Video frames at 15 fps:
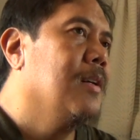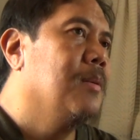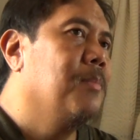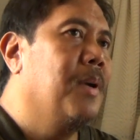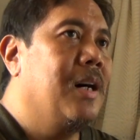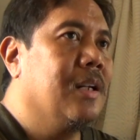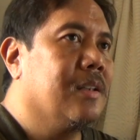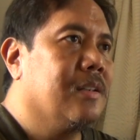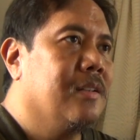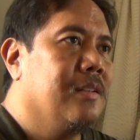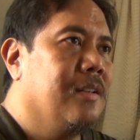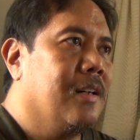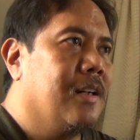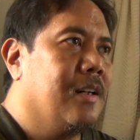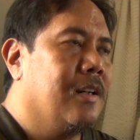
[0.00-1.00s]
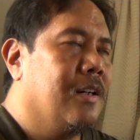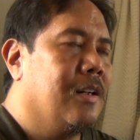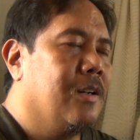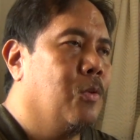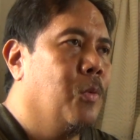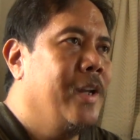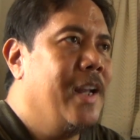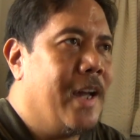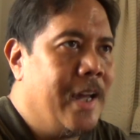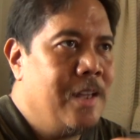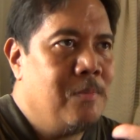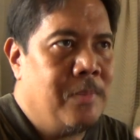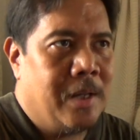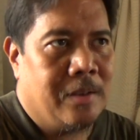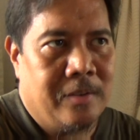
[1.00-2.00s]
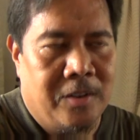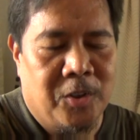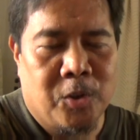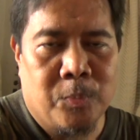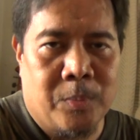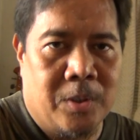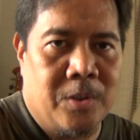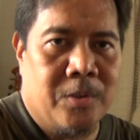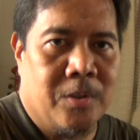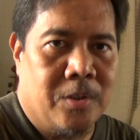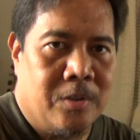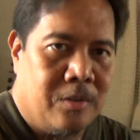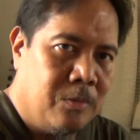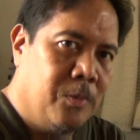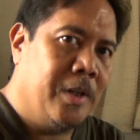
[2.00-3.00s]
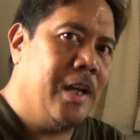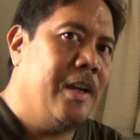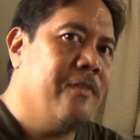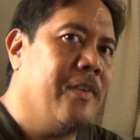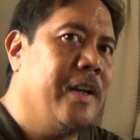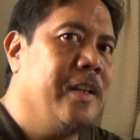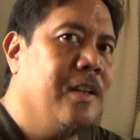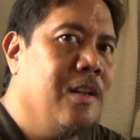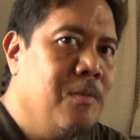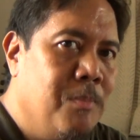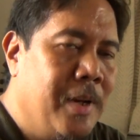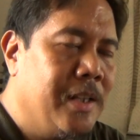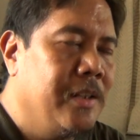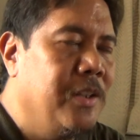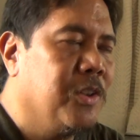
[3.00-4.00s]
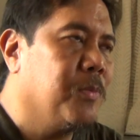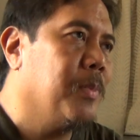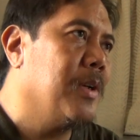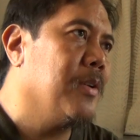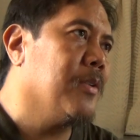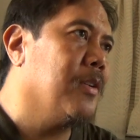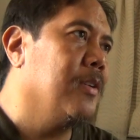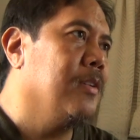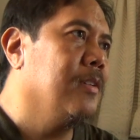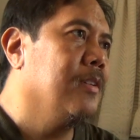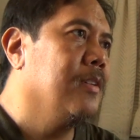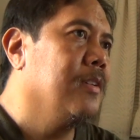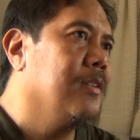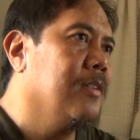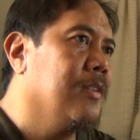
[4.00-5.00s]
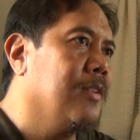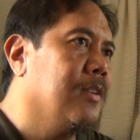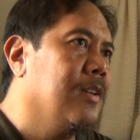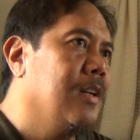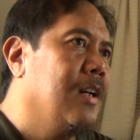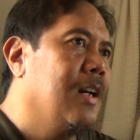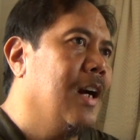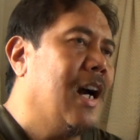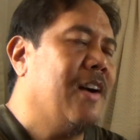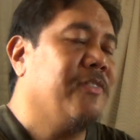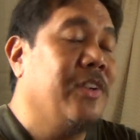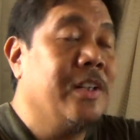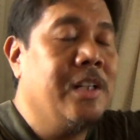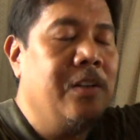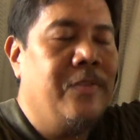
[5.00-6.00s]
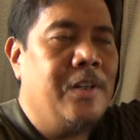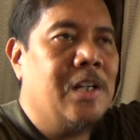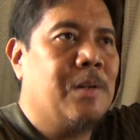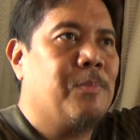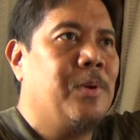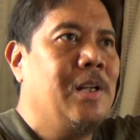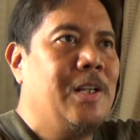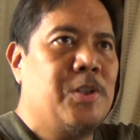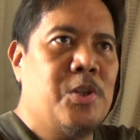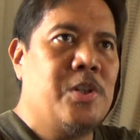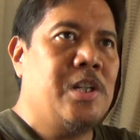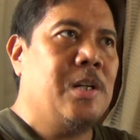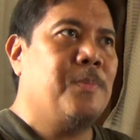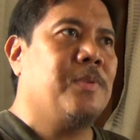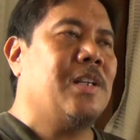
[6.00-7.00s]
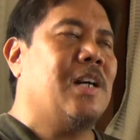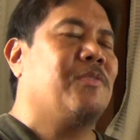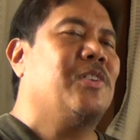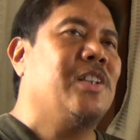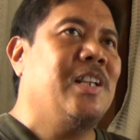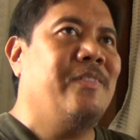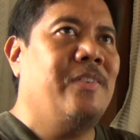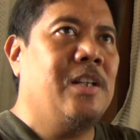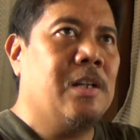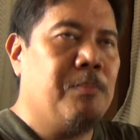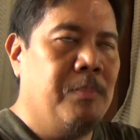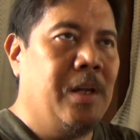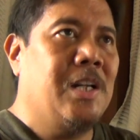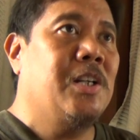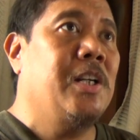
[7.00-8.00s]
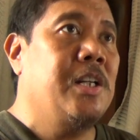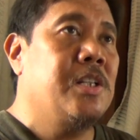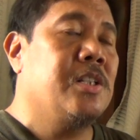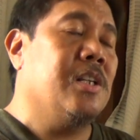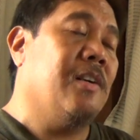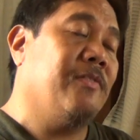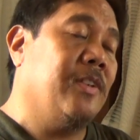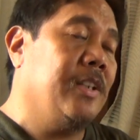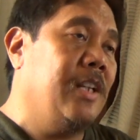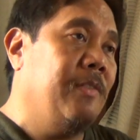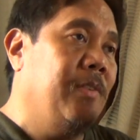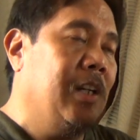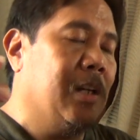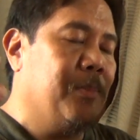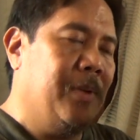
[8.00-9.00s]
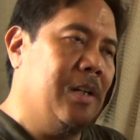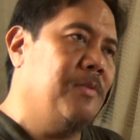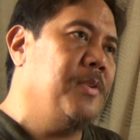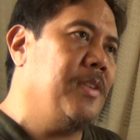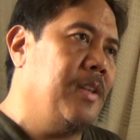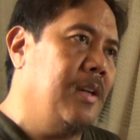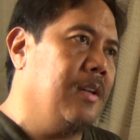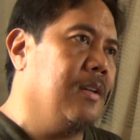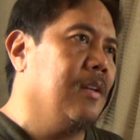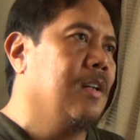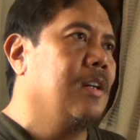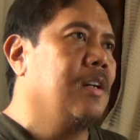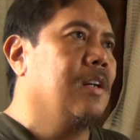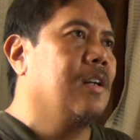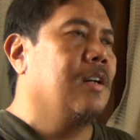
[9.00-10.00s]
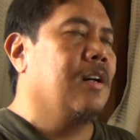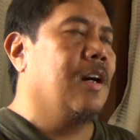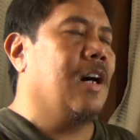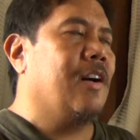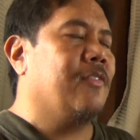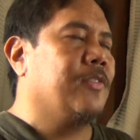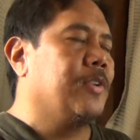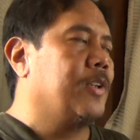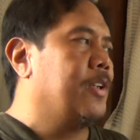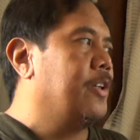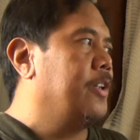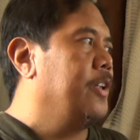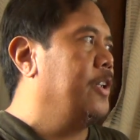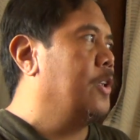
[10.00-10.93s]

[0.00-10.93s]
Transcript: But when I finally met this person, after giving up relationships, after giving up marriage, after giving up everything, after